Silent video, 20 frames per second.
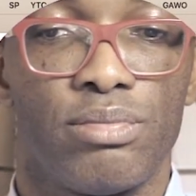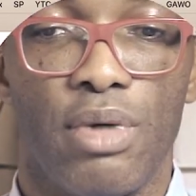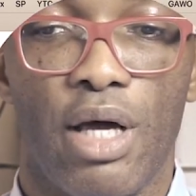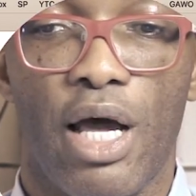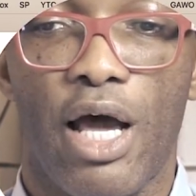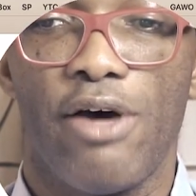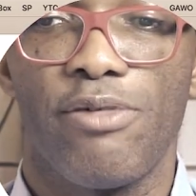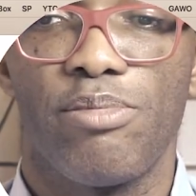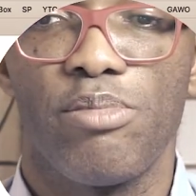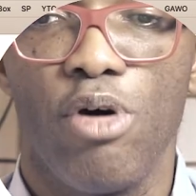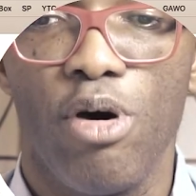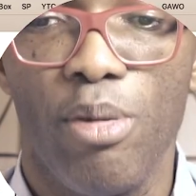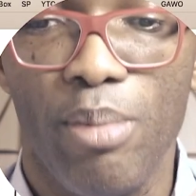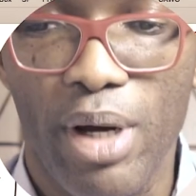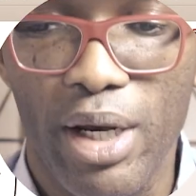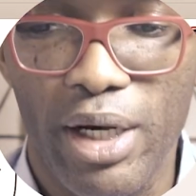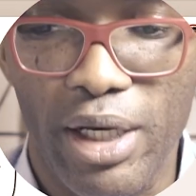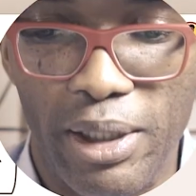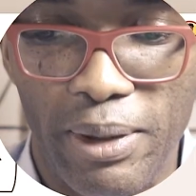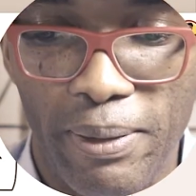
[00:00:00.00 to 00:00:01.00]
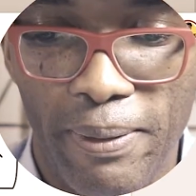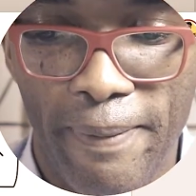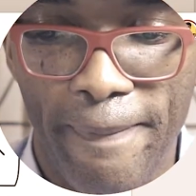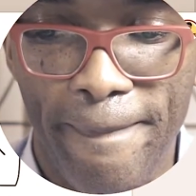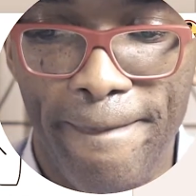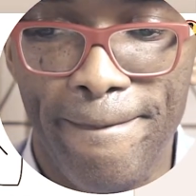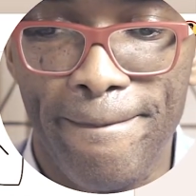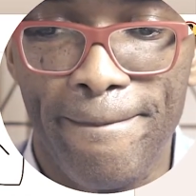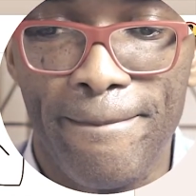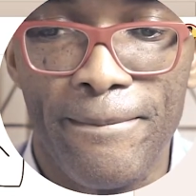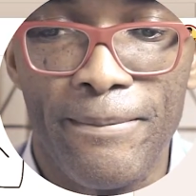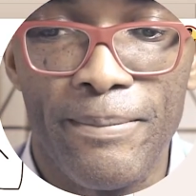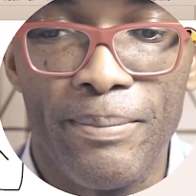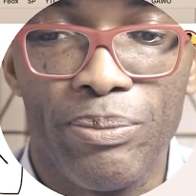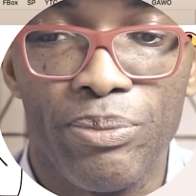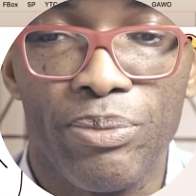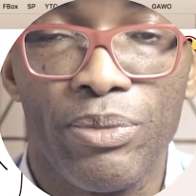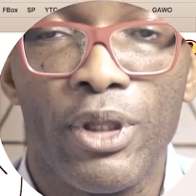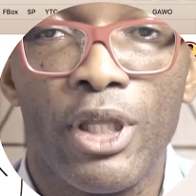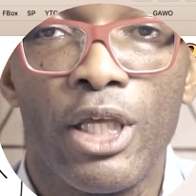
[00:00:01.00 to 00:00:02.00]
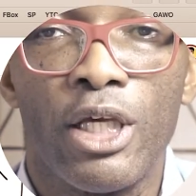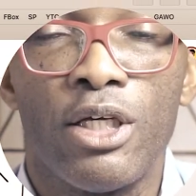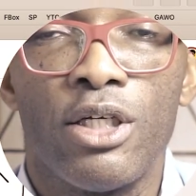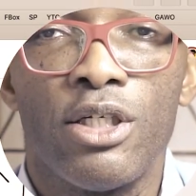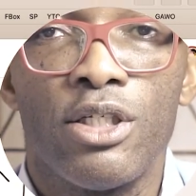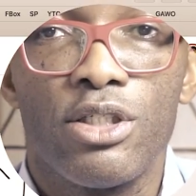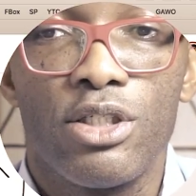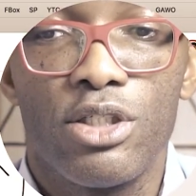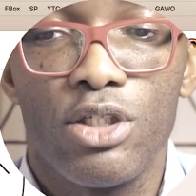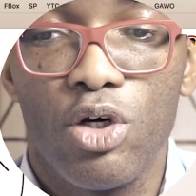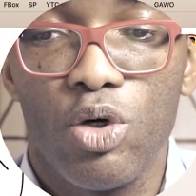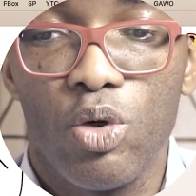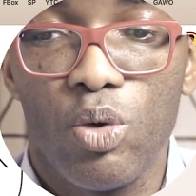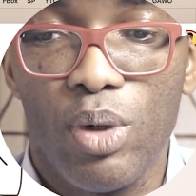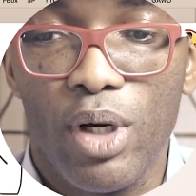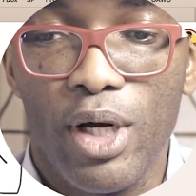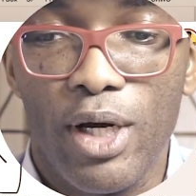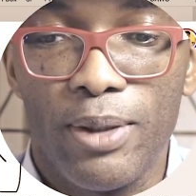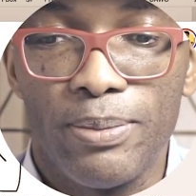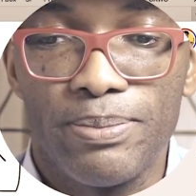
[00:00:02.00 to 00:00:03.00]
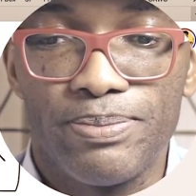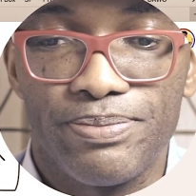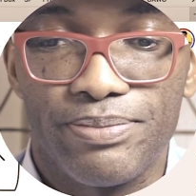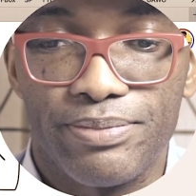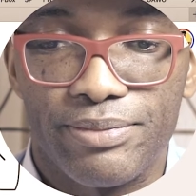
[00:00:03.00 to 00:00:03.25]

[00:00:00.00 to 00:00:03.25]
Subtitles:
I have more money. So